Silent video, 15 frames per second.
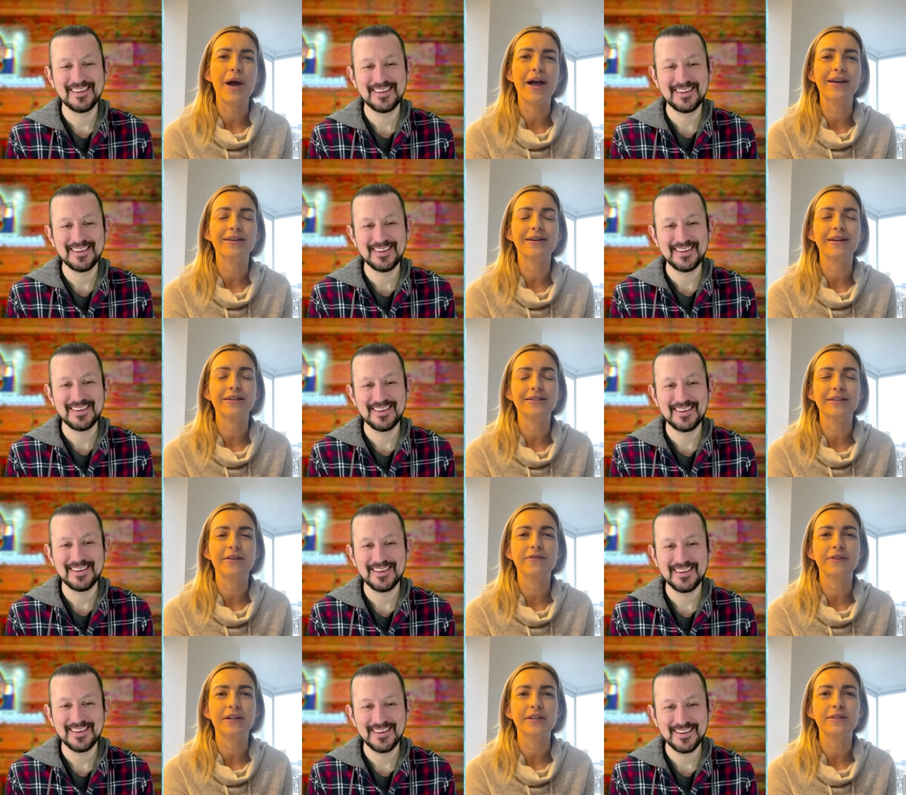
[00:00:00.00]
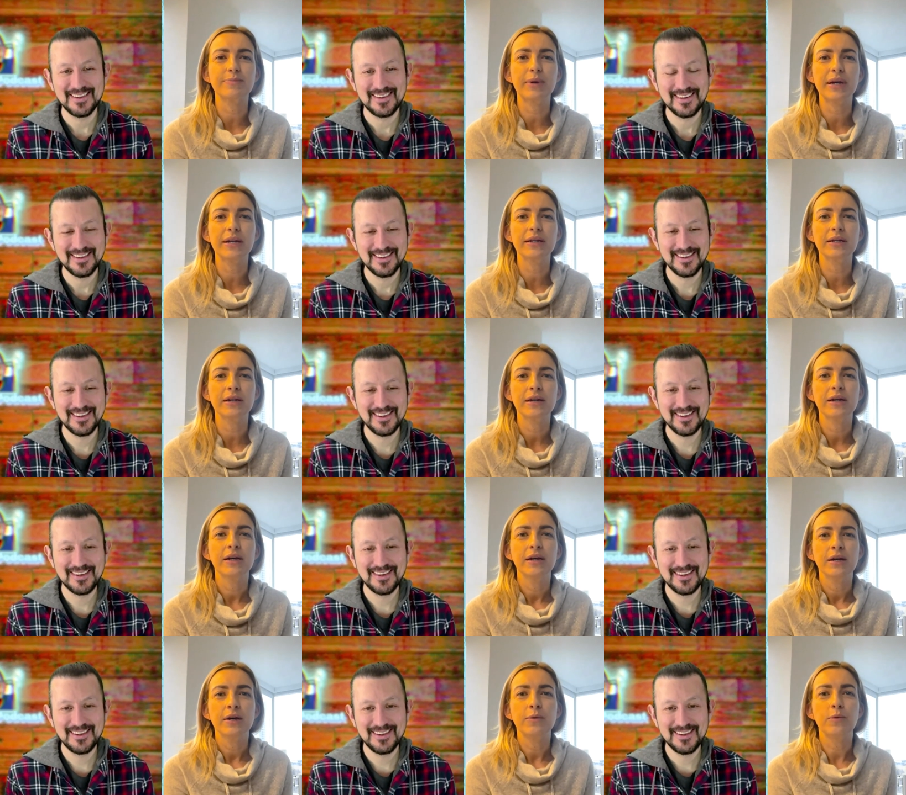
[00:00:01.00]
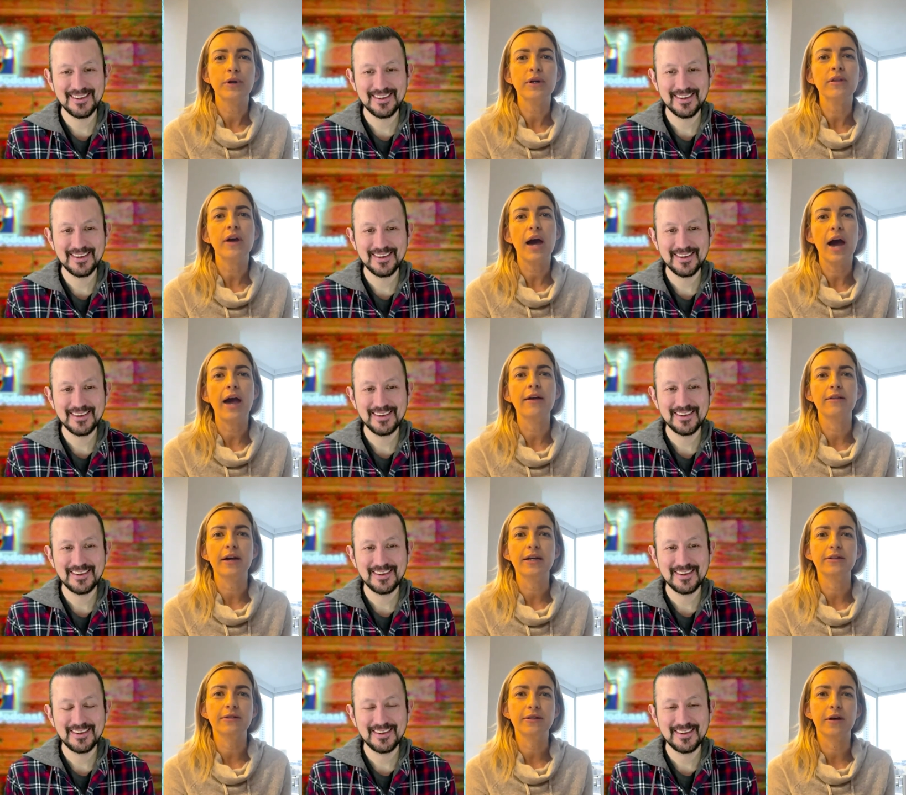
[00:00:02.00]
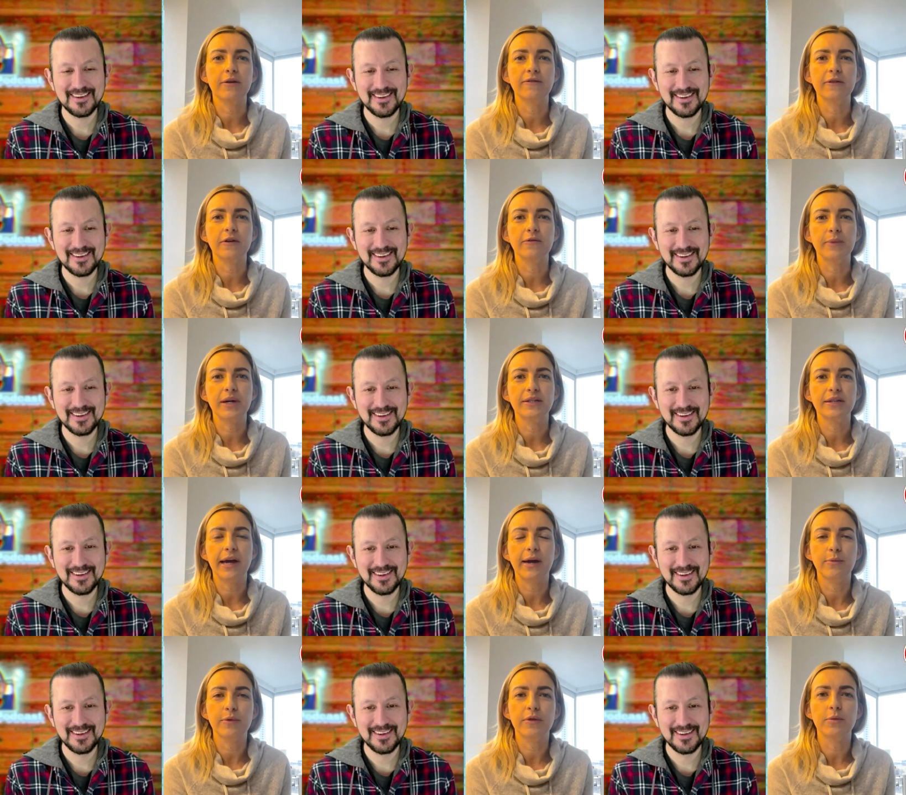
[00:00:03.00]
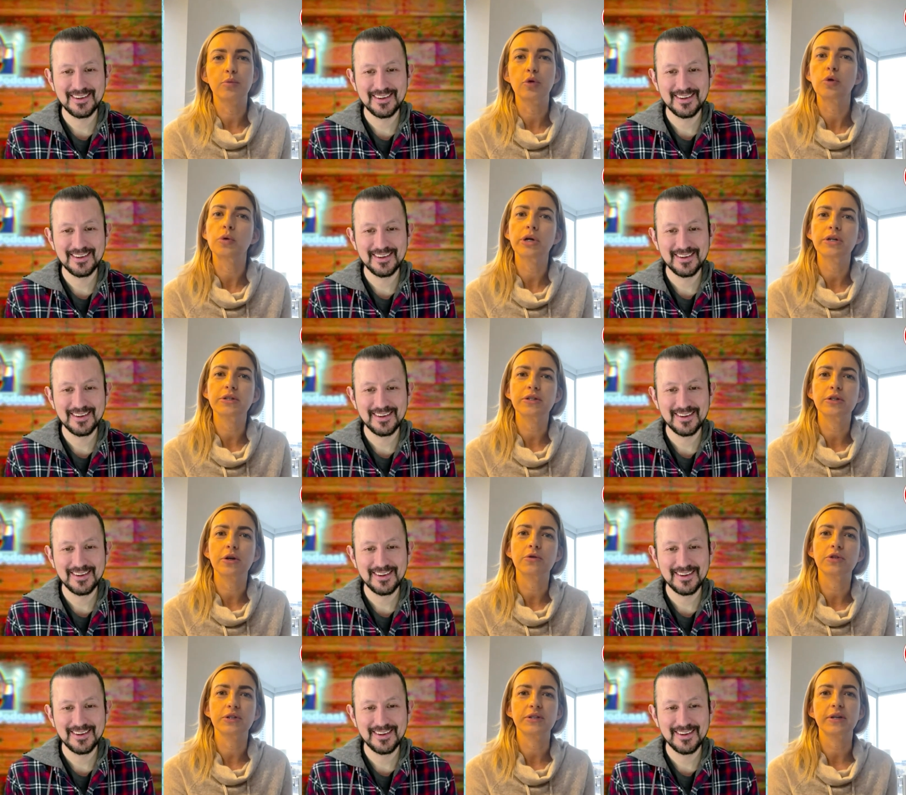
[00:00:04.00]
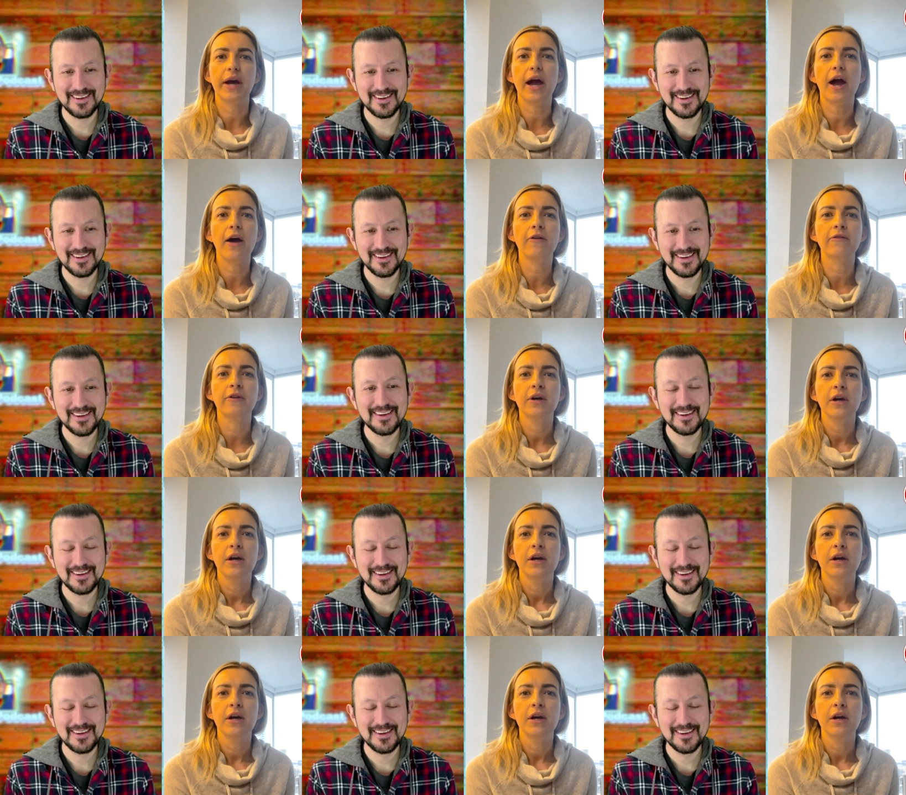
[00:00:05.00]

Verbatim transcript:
Speaker 1: I, I definitely, it's been, one of the highlights of, of my time with the Brewers, you know, just to have